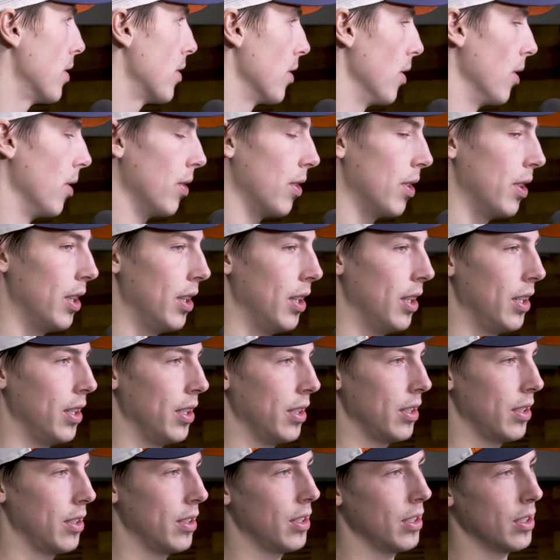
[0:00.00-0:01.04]

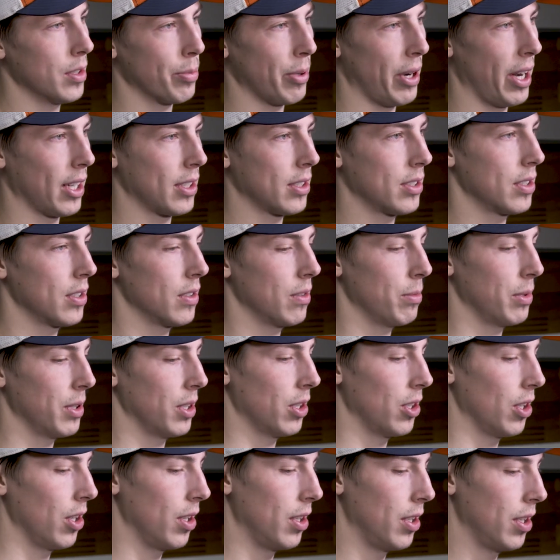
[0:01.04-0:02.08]
So these practices have
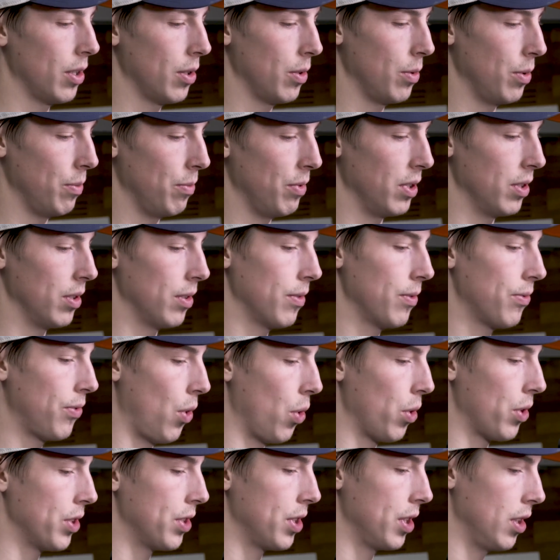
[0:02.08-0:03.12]
been good. We've been
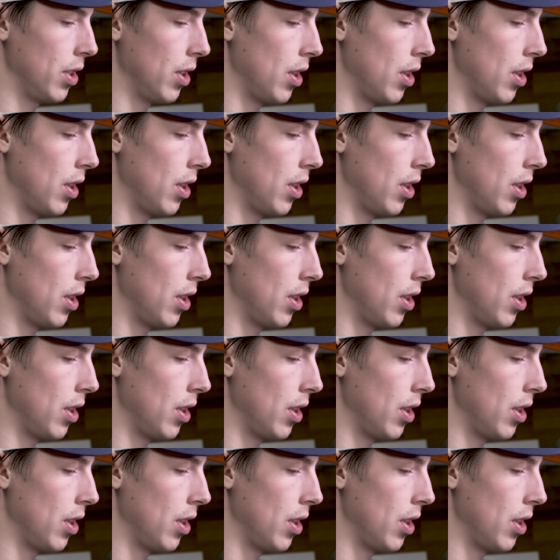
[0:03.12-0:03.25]
focusing